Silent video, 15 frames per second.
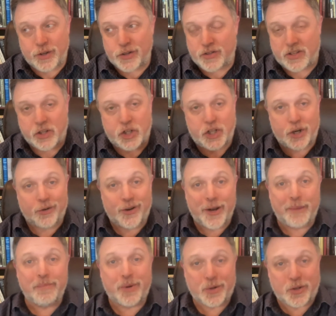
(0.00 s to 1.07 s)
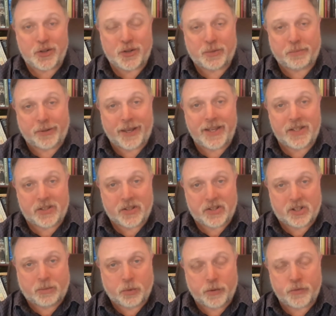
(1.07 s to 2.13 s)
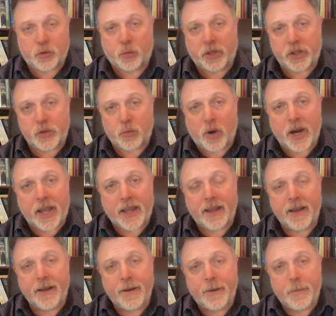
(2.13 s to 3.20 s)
just in sheer numbers, took place in the summer of 2020.